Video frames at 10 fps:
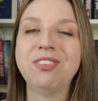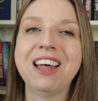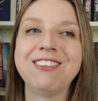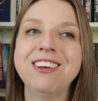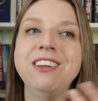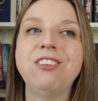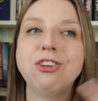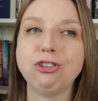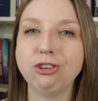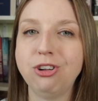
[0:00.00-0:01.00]
That's an
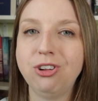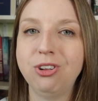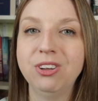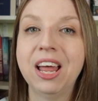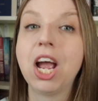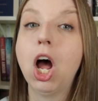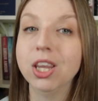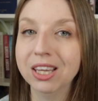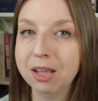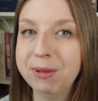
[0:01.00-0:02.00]
additional, like,
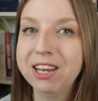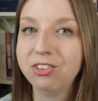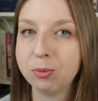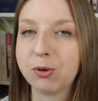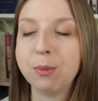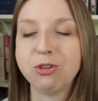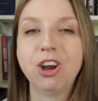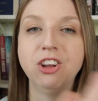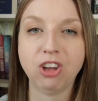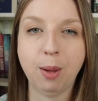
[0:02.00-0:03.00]
unlimited subscription
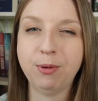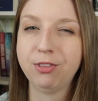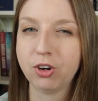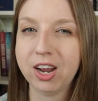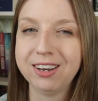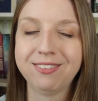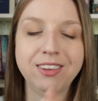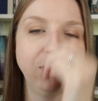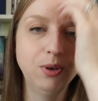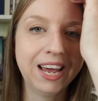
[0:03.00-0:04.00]
on top of the credits
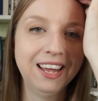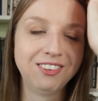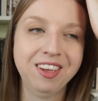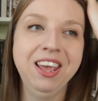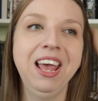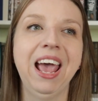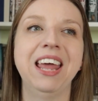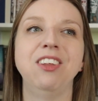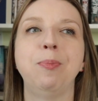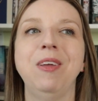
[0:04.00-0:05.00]
that you get,
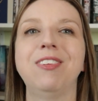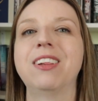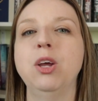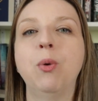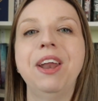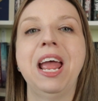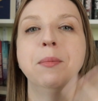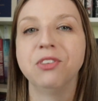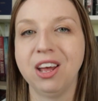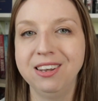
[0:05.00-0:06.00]
and it's basically what
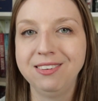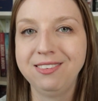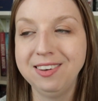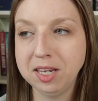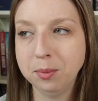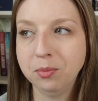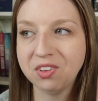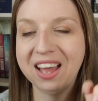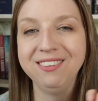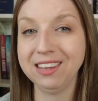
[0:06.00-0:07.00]
Amazon deems
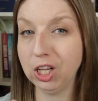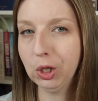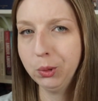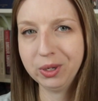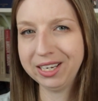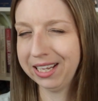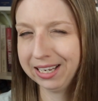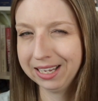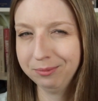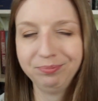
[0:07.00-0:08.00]
as included
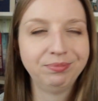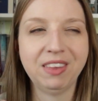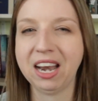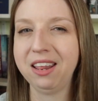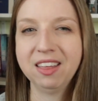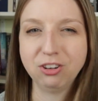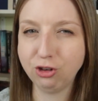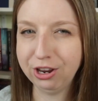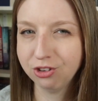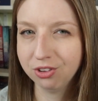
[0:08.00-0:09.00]
in it that I think
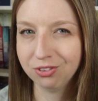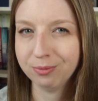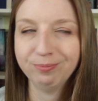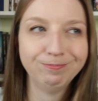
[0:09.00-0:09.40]
changes